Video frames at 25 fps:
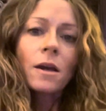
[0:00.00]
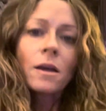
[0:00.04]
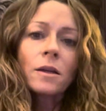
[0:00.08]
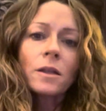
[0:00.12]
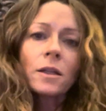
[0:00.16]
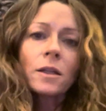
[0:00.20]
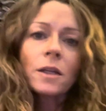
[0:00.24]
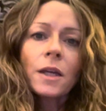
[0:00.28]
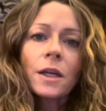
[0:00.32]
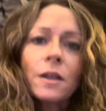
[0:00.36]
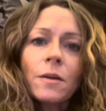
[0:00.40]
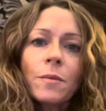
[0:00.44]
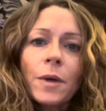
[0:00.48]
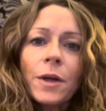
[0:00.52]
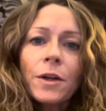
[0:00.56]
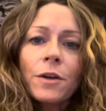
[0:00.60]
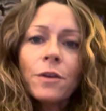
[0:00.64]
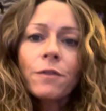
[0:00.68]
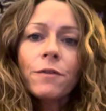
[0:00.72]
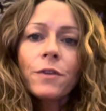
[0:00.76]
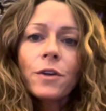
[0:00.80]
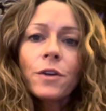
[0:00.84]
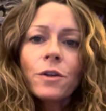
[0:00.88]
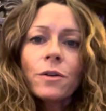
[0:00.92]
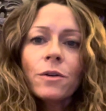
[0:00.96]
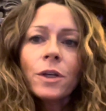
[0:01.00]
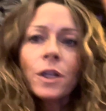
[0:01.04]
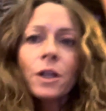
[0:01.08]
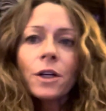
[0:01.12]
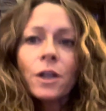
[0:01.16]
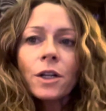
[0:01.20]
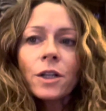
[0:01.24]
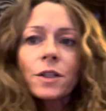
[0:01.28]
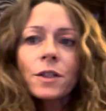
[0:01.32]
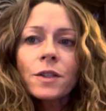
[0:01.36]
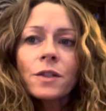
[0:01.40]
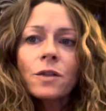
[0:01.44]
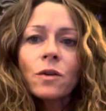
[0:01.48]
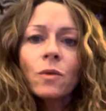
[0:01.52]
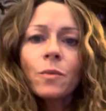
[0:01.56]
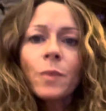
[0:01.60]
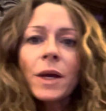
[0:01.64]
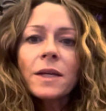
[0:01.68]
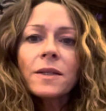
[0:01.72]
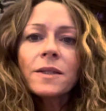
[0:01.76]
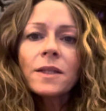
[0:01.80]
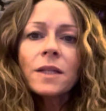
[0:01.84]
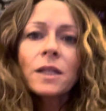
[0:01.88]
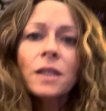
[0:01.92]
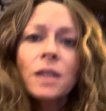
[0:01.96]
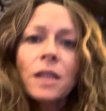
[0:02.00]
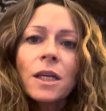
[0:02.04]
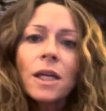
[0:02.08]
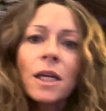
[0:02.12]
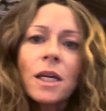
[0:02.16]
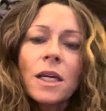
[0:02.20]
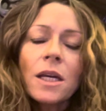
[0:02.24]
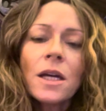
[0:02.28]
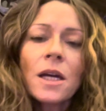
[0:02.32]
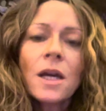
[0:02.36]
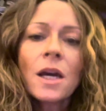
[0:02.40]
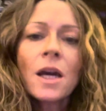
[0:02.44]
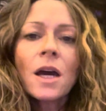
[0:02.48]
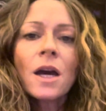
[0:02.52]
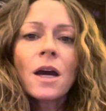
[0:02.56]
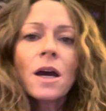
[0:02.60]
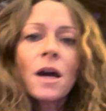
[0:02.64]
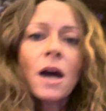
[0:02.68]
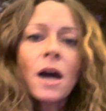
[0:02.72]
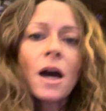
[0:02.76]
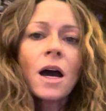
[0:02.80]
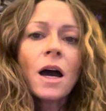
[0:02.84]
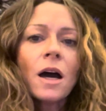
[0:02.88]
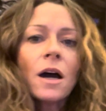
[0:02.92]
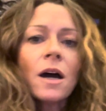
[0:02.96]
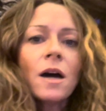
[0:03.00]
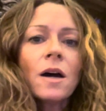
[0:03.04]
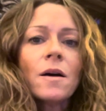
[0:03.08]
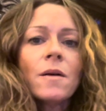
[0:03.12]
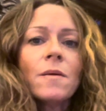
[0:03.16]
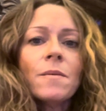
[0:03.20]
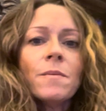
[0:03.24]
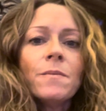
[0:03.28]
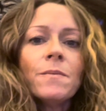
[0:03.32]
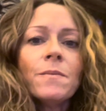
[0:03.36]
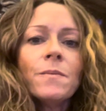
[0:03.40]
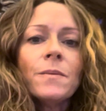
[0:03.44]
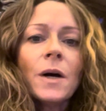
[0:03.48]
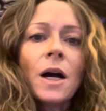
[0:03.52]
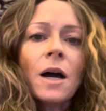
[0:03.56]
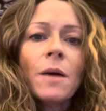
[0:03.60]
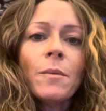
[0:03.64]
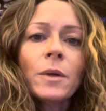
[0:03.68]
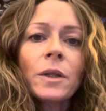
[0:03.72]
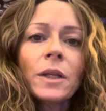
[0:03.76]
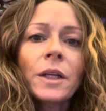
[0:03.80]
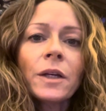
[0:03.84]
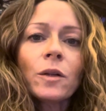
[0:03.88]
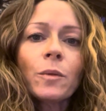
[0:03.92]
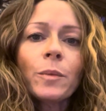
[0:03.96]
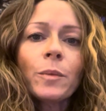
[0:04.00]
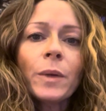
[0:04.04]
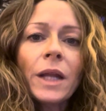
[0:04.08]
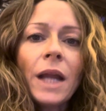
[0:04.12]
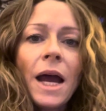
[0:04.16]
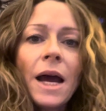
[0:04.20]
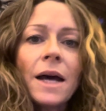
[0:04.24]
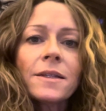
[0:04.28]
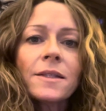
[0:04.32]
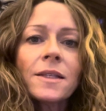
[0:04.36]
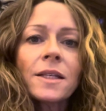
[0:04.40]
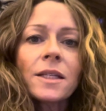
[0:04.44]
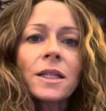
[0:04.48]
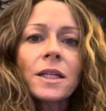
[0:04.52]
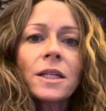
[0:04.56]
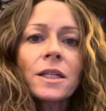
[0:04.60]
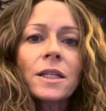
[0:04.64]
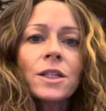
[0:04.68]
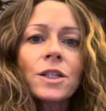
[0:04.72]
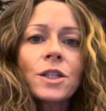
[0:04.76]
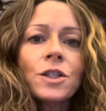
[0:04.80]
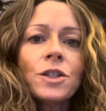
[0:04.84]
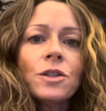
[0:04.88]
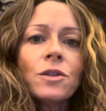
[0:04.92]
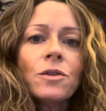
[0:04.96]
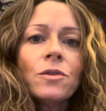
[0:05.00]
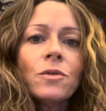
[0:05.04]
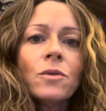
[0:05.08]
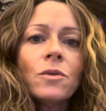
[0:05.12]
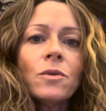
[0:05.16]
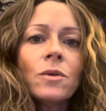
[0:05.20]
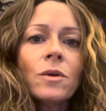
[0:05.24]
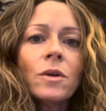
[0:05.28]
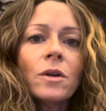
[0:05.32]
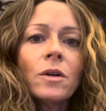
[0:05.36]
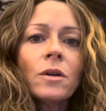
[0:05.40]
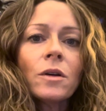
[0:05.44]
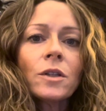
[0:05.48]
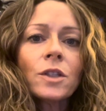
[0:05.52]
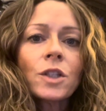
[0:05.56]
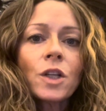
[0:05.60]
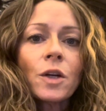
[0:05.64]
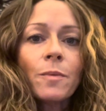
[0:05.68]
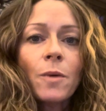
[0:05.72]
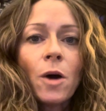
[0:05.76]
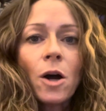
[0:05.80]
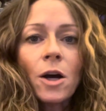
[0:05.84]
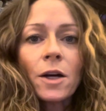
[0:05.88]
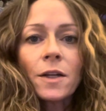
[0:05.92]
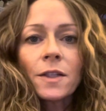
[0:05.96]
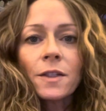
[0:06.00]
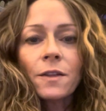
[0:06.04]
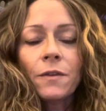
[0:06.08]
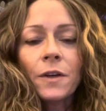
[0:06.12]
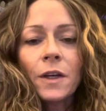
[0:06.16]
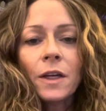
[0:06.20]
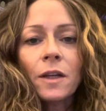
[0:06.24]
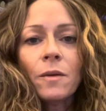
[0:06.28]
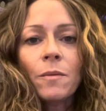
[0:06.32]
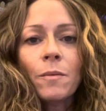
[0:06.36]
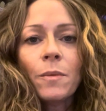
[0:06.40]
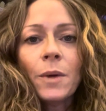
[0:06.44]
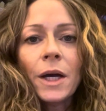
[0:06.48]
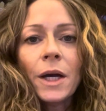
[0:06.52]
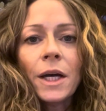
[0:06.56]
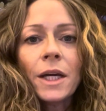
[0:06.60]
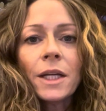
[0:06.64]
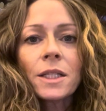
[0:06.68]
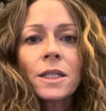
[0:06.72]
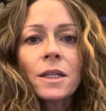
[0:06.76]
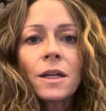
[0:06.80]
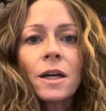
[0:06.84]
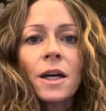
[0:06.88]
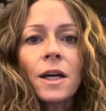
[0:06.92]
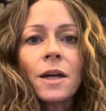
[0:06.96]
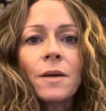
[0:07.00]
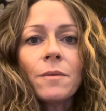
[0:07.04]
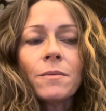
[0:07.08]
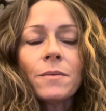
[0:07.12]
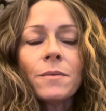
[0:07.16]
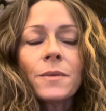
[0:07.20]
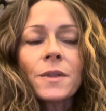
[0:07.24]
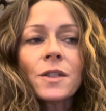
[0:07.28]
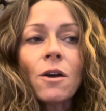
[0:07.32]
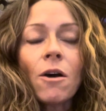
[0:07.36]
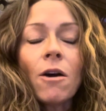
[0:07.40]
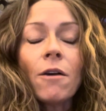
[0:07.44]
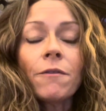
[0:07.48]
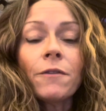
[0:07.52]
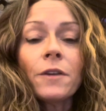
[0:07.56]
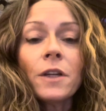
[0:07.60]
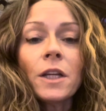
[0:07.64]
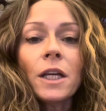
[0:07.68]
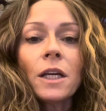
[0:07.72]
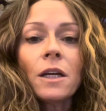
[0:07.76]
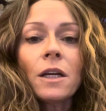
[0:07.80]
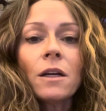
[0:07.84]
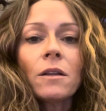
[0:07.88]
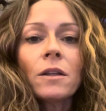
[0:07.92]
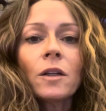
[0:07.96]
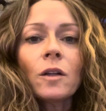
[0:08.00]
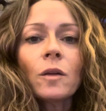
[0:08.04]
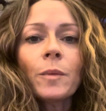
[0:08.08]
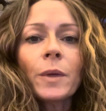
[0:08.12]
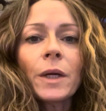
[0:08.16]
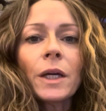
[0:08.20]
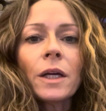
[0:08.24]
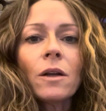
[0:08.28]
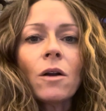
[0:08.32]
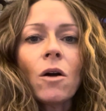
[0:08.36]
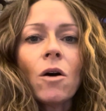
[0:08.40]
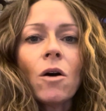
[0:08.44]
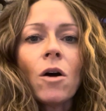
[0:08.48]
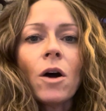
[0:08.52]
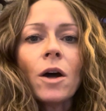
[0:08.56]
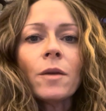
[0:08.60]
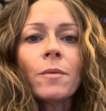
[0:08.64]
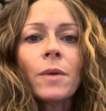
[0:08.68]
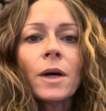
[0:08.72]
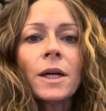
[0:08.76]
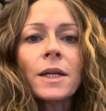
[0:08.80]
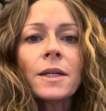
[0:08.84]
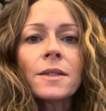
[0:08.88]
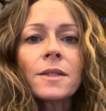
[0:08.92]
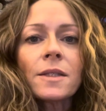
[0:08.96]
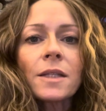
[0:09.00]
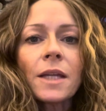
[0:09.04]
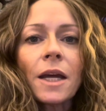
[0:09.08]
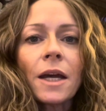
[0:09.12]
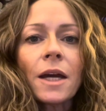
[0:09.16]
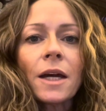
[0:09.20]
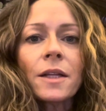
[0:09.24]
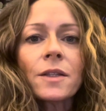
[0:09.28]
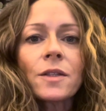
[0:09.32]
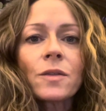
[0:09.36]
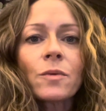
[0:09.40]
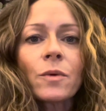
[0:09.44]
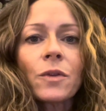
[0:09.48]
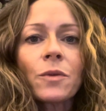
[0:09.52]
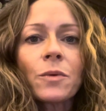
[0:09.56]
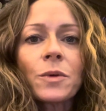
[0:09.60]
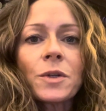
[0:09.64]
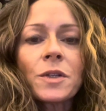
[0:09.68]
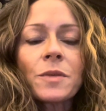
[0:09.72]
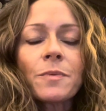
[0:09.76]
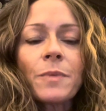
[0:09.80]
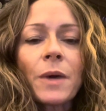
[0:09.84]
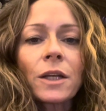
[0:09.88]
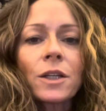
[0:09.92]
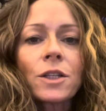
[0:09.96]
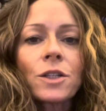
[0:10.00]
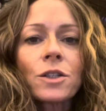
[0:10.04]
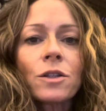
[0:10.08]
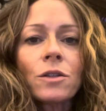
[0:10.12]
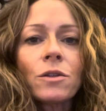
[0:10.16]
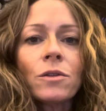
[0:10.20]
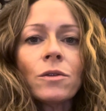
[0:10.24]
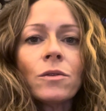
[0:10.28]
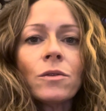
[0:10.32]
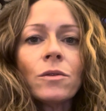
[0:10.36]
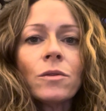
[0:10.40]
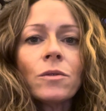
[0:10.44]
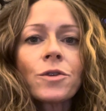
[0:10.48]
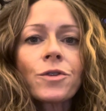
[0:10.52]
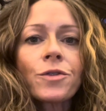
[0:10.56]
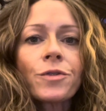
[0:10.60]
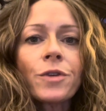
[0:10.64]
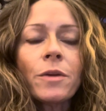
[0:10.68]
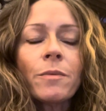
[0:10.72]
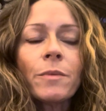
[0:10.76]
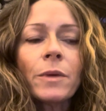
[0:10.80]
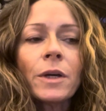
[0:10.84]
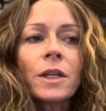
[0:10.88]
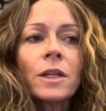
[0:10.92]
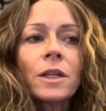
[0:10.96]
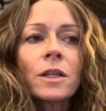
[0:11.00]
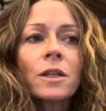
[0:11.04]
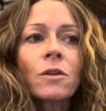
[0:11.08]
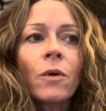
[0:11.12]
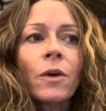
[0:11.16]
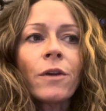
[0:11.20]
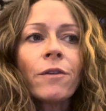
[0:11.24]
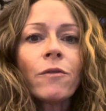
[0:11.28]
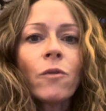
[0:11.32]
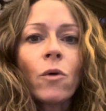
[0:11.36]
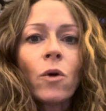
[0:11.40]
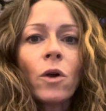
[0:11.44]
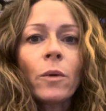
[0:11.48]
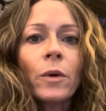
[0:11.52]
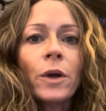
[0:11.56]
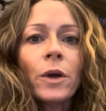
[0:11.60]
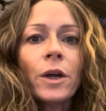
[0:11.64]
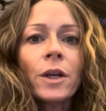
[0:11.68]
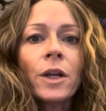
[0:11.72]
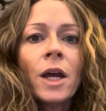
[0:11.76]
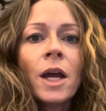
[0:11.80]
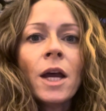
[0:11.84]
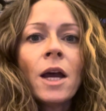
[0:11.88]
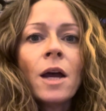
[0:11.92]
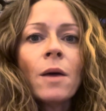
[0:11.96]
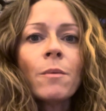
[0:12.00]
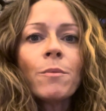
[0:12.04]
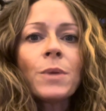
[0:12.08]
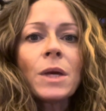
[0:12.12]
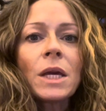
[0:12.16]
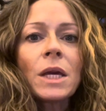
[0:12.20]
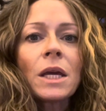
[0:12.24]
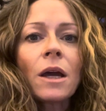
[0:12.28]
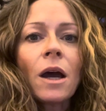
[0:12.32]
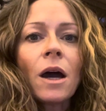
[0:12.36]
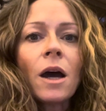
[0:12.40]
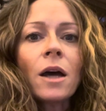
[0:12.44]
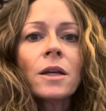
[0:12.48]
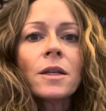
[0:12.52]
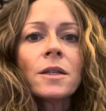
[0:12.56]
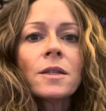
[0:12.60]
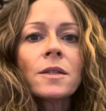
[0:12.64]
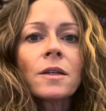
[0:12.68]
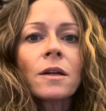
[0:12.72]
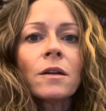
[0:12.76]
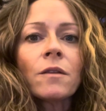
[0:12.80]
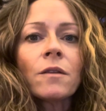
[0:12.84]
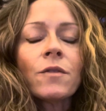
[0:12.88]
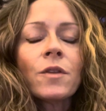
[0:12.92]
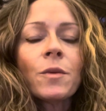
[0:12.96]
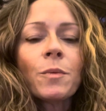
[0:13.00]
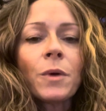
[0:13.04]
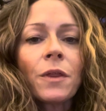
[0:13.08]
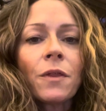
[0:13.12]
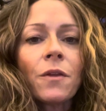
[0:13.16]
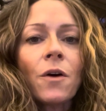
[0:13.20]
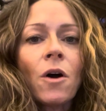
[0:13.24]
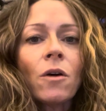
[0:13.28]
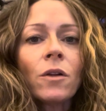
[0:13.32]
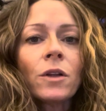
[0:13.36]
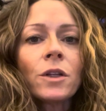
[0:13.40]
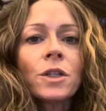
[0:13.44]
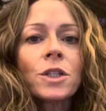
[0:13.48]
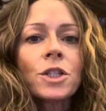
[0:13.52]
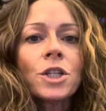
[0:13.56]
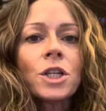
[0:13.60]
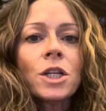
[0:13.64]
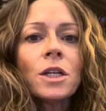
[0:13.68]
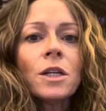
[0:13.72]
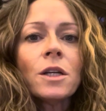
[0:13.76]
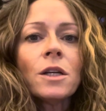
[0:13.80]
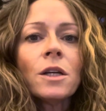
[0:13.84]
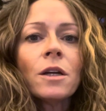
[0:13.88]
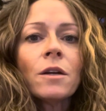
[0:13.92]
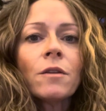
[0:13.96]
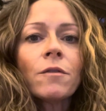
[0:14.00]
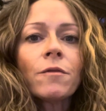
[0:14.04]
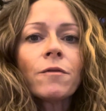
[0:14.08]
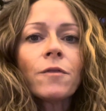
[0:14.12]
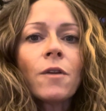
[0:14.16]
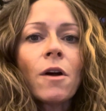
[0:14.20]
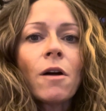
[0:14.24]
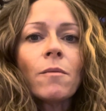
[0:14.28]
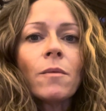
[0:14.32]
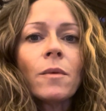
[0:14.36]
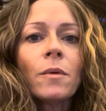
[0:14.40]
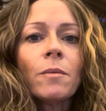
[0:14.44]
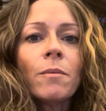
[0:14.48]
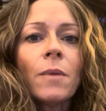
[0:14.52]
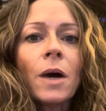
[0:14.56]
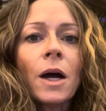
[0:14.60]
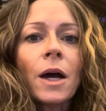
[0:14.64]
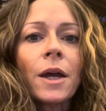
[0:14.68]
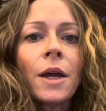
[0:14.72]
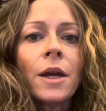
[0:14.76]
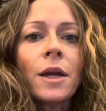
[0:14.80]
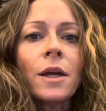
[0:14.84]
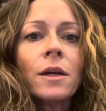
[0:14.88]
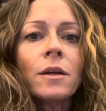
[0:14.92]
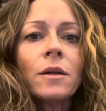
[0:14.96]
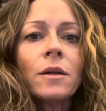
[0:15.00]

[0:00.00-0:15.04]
get a better view here. So basically, I'm a little bit hesitant to do tamoxifen, but I'm softening a little bit on my stance with respect to treatment going forward because of the pathology from my